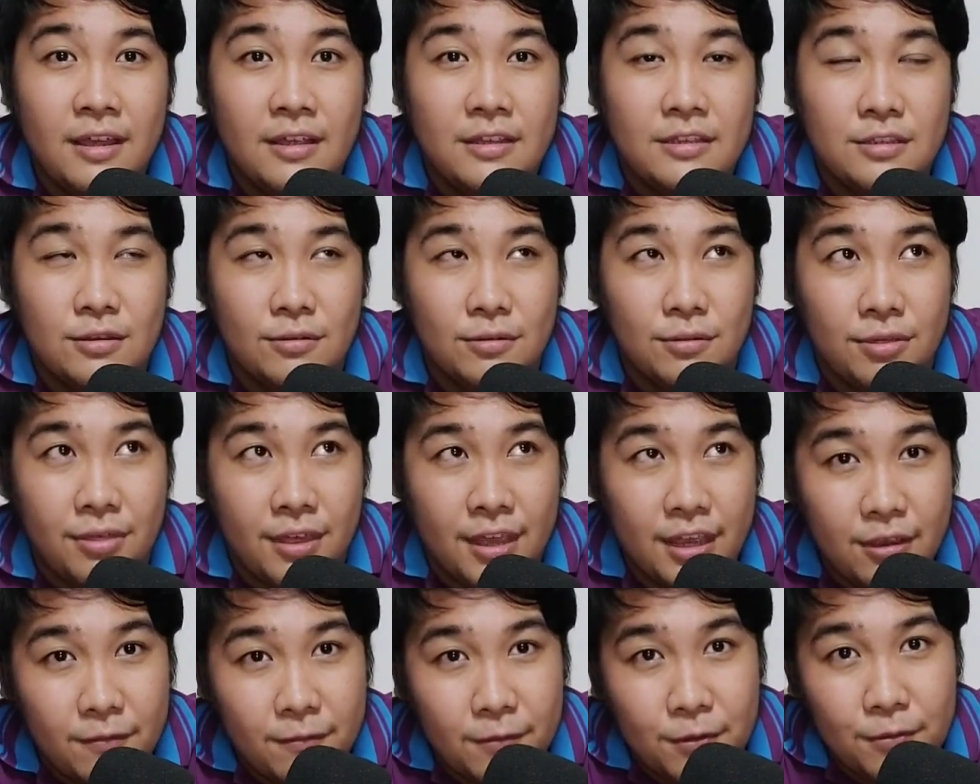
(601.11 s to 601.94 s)
So
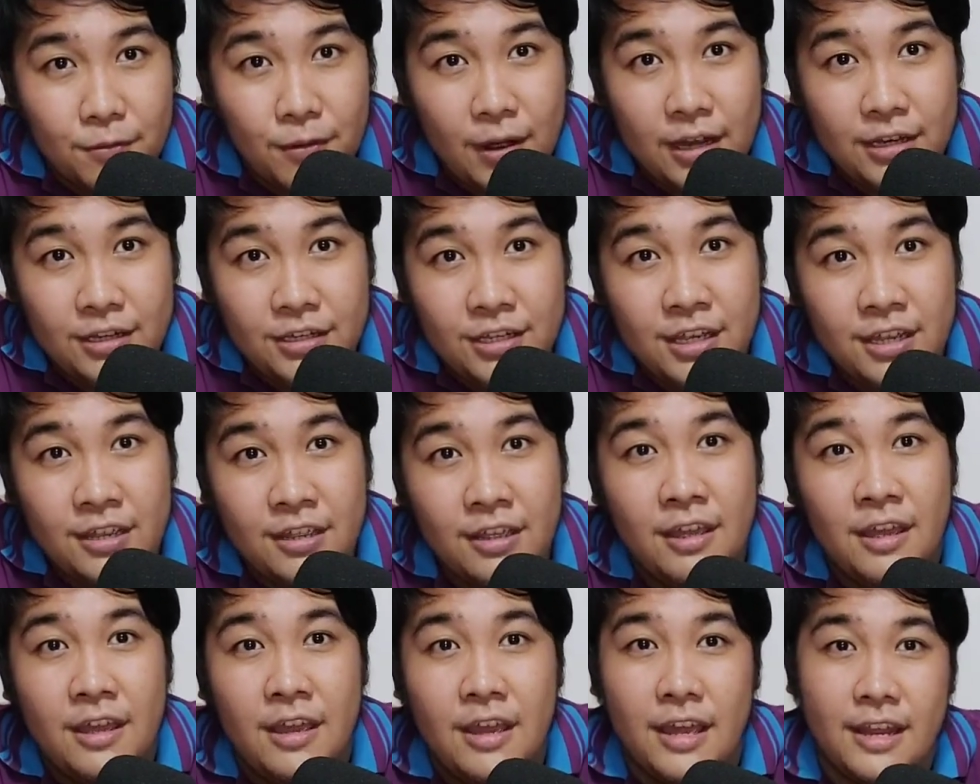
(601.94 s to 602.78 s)
thank you for watching,
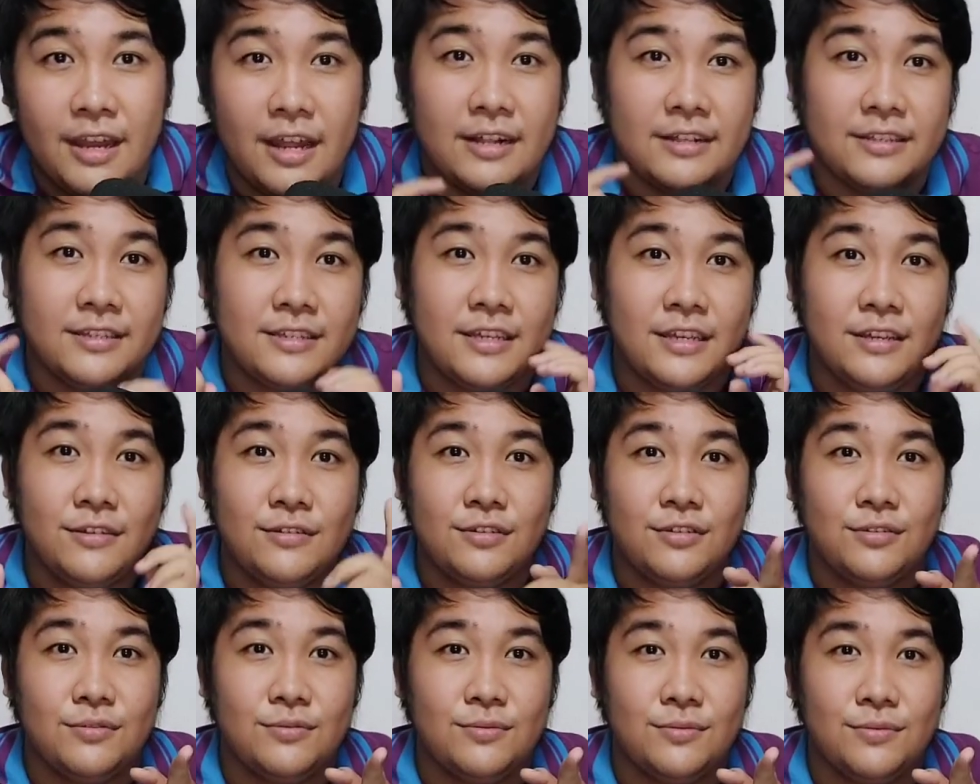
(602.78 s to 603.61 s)
and I'll see you
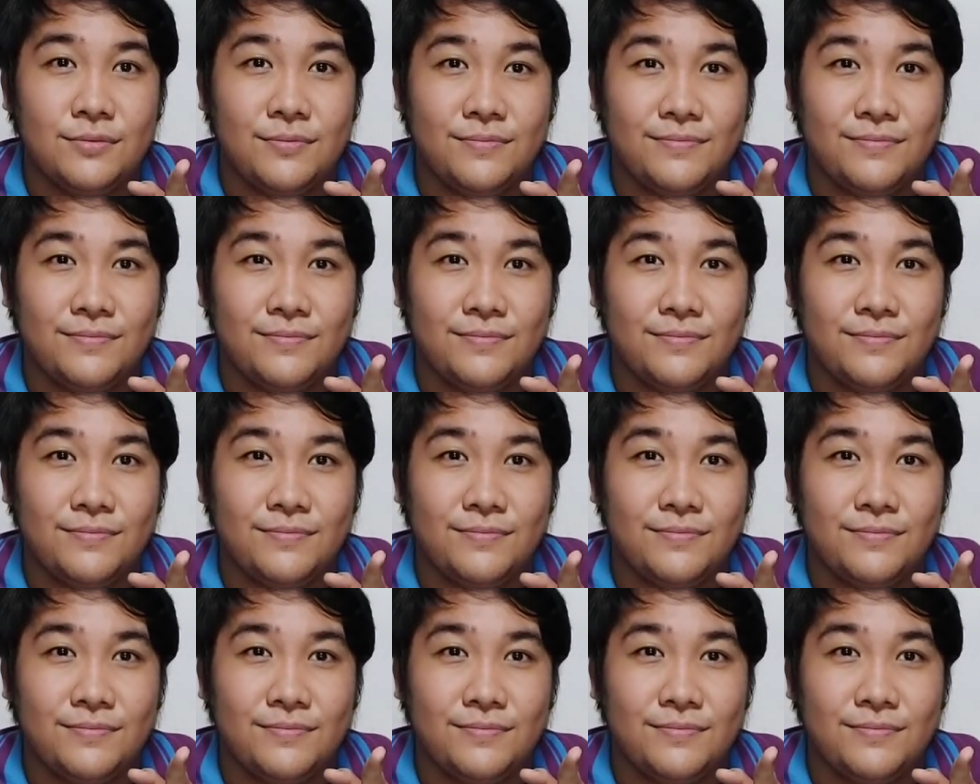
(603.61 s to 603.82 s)
soon.